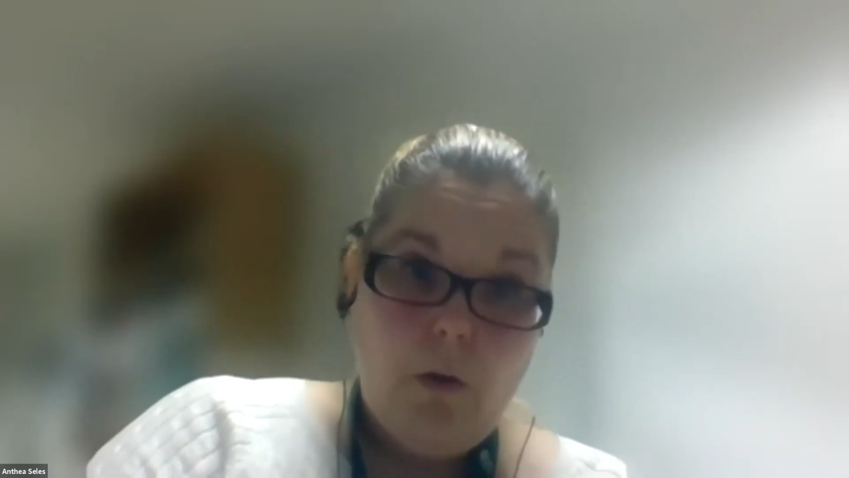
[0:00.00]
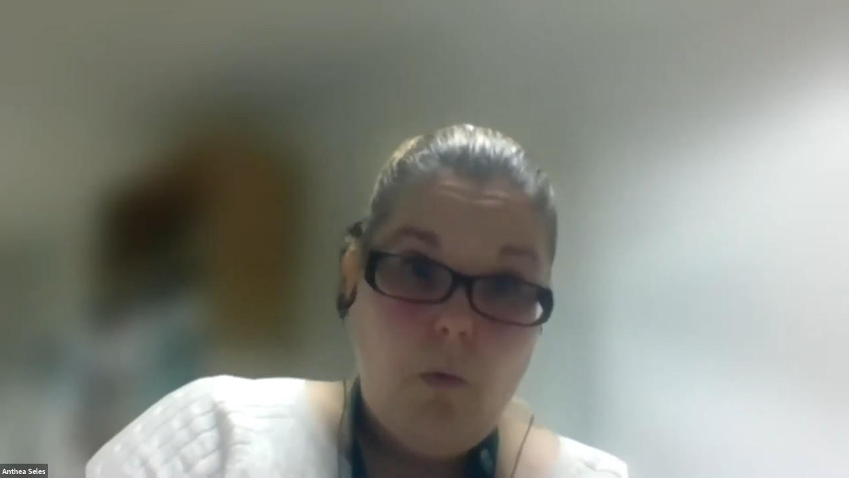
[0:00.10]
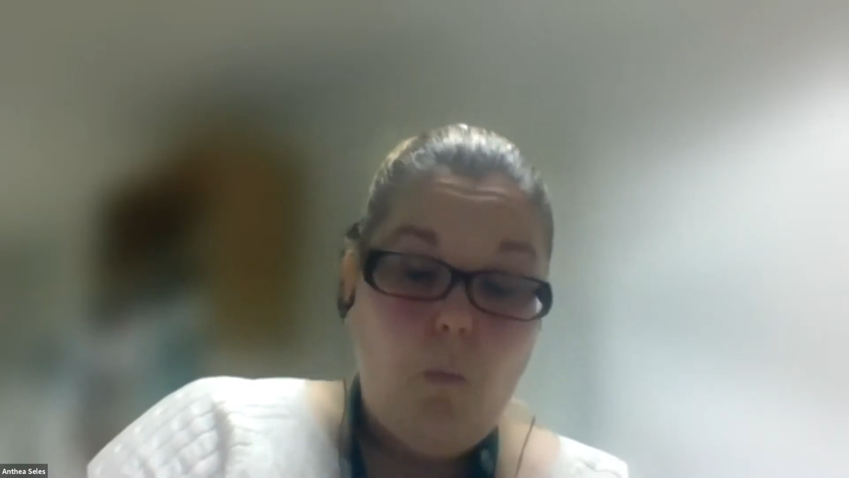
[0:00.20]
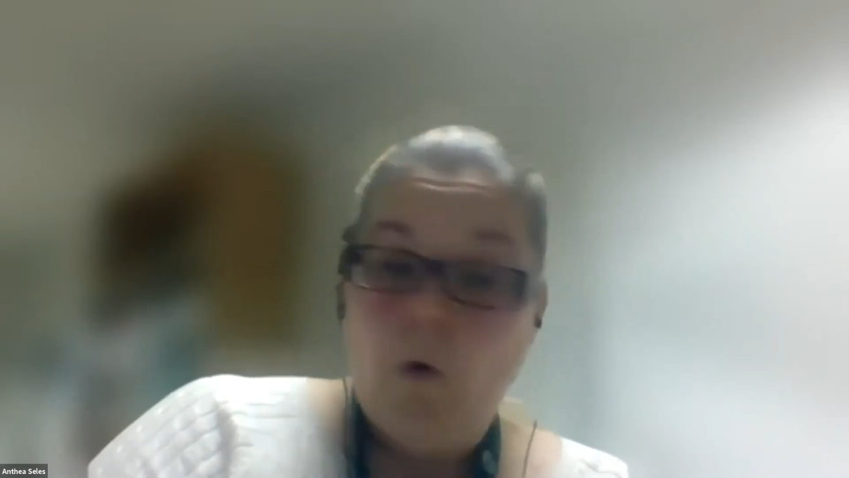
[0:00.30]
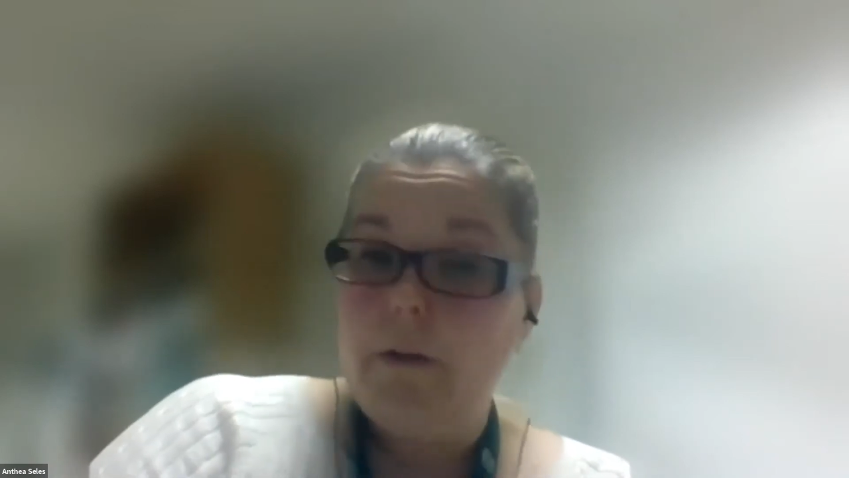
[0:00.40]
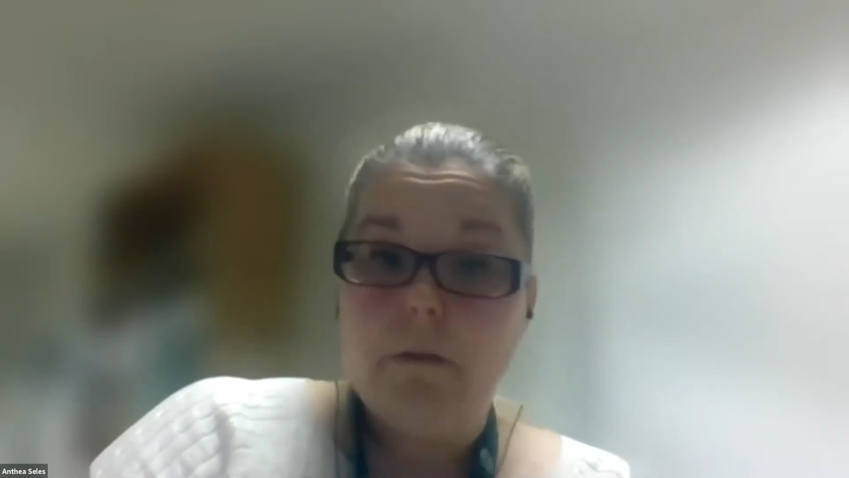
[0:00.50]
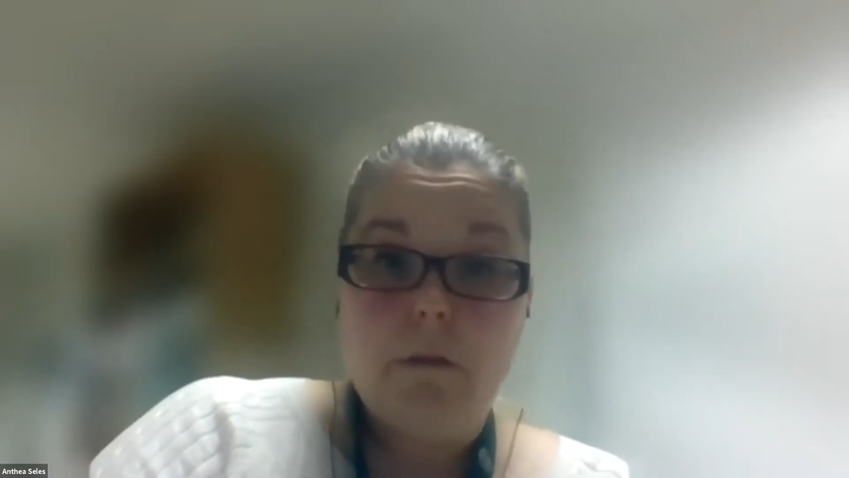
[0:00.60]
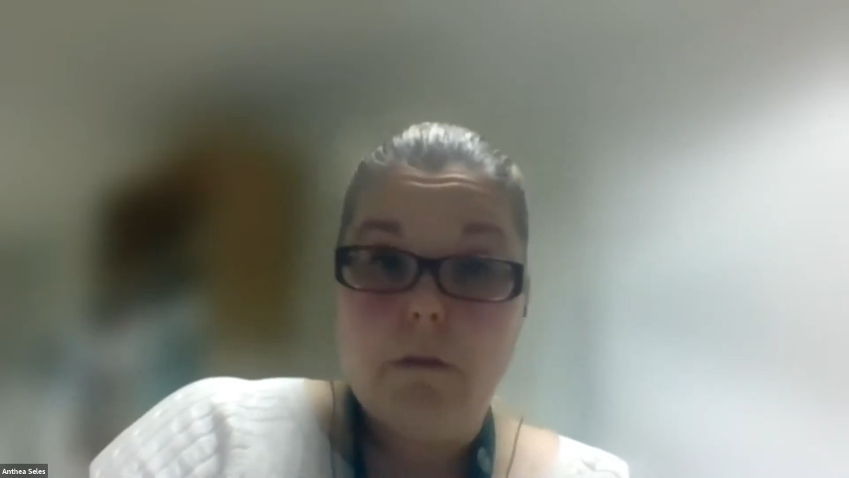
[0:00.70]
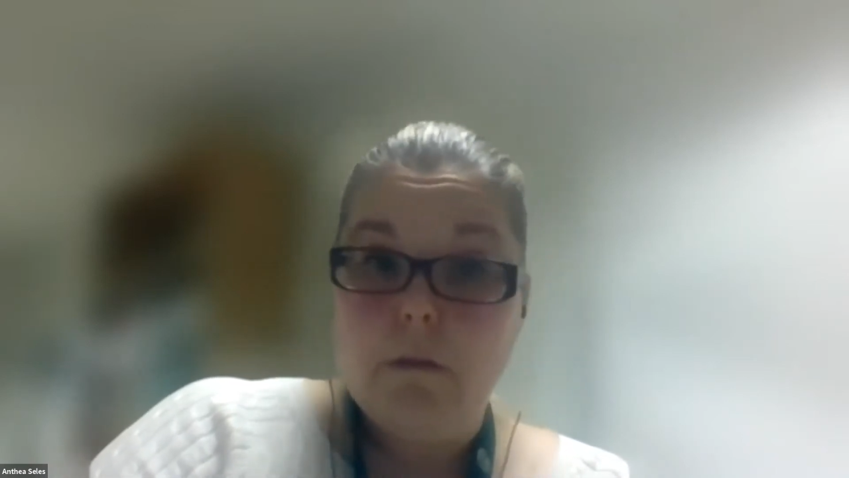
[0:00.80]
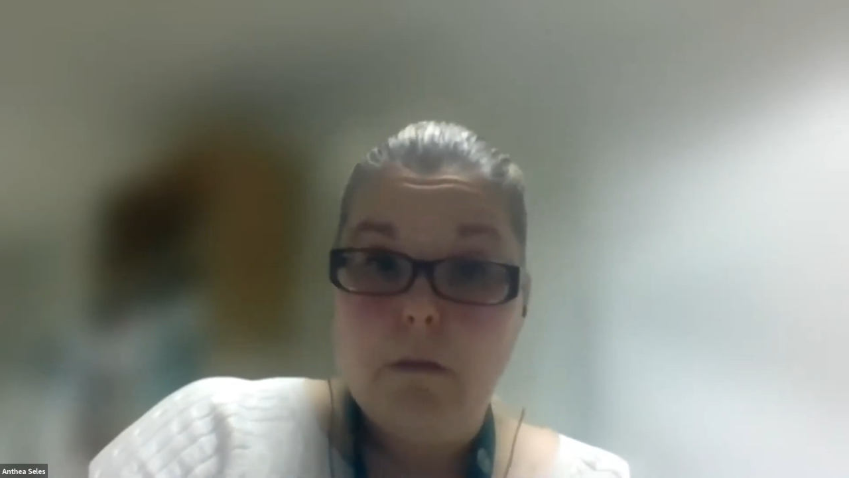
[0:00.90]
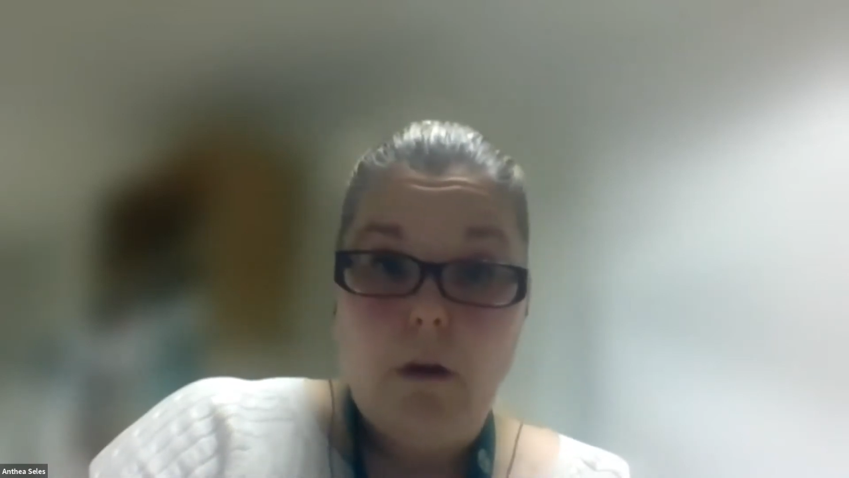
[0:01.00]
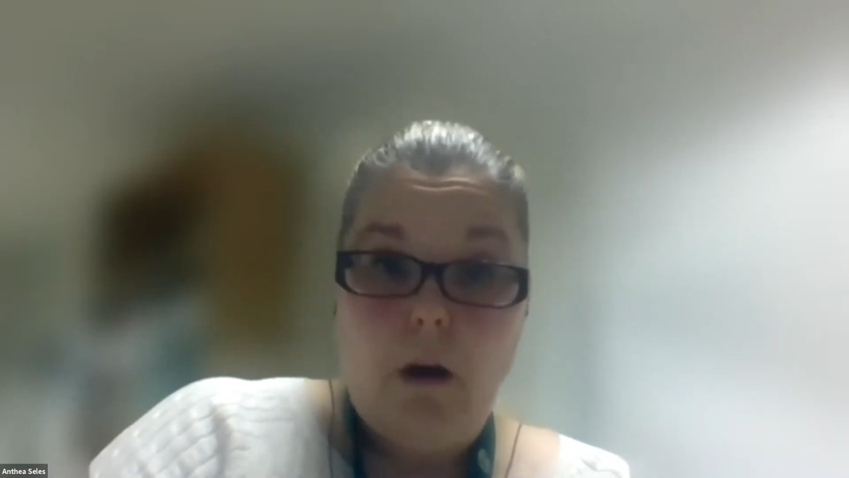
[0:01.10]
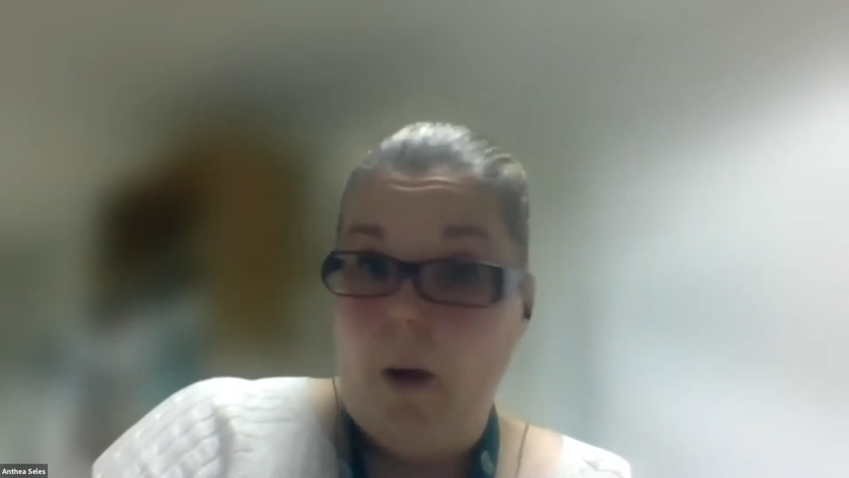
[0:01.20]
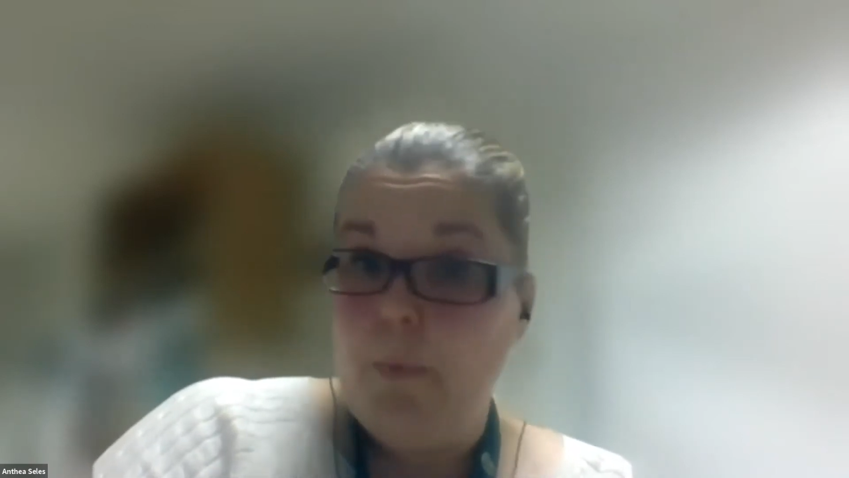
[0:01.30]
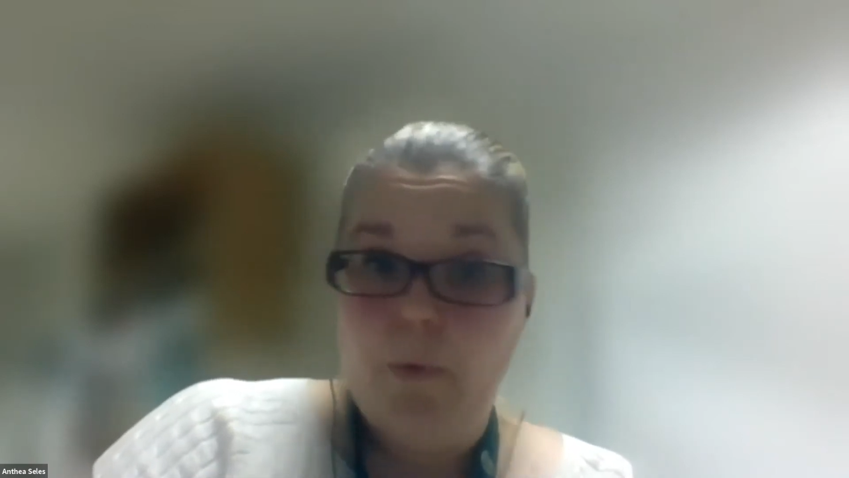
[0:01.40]
was
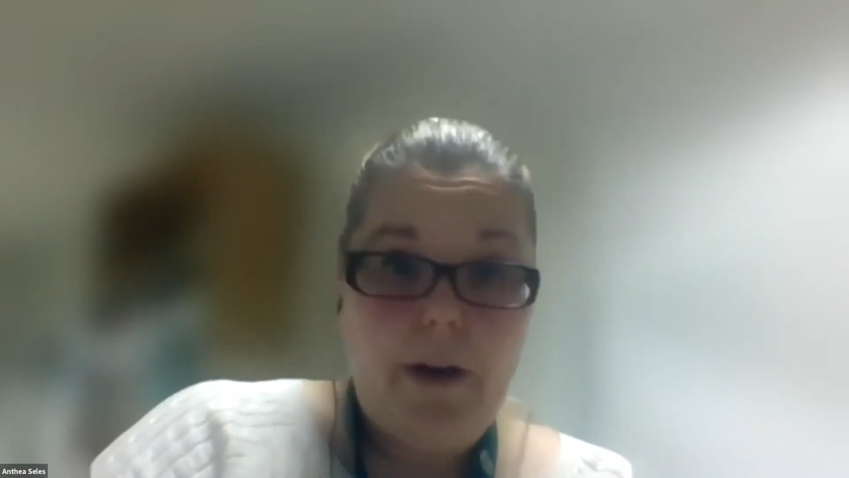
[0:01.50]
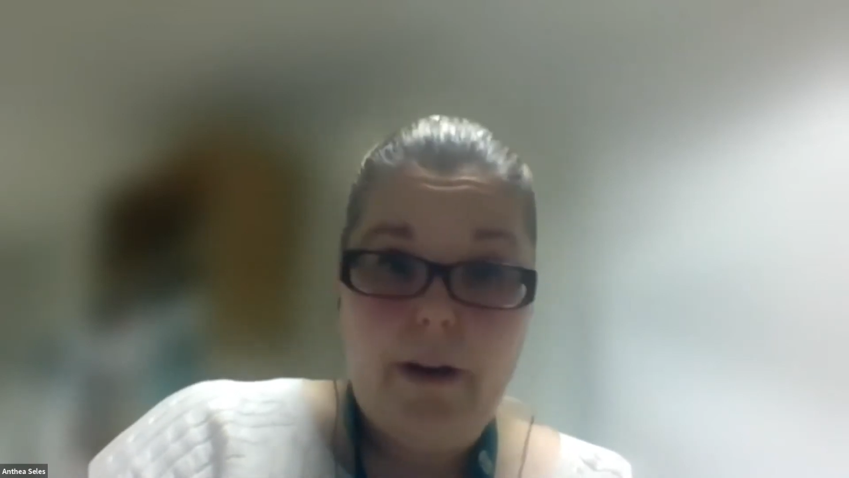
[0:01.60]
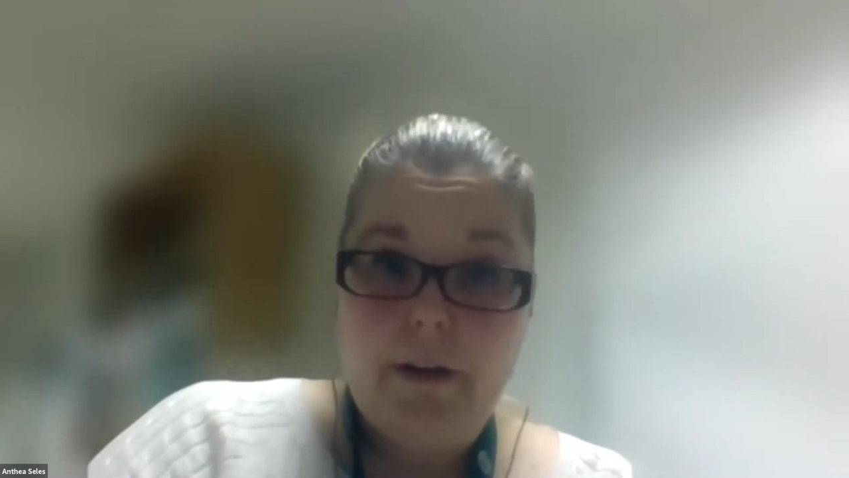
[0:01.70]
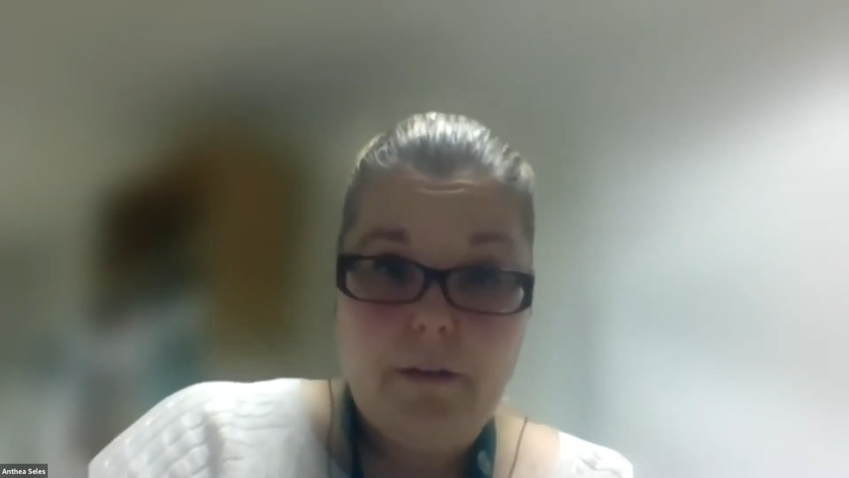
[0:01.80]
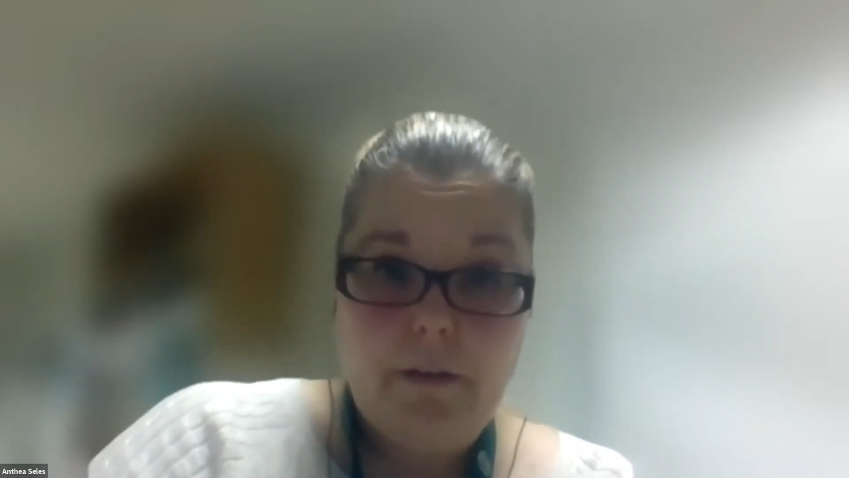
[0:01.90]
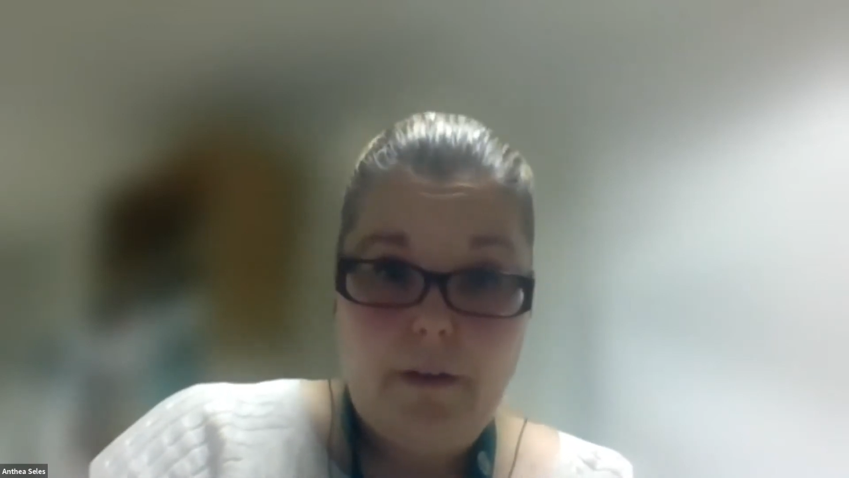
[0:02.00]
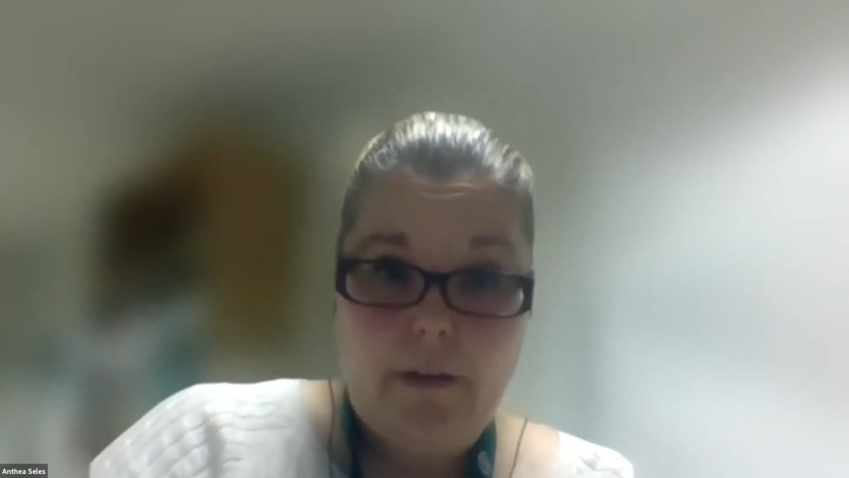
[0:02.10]
operating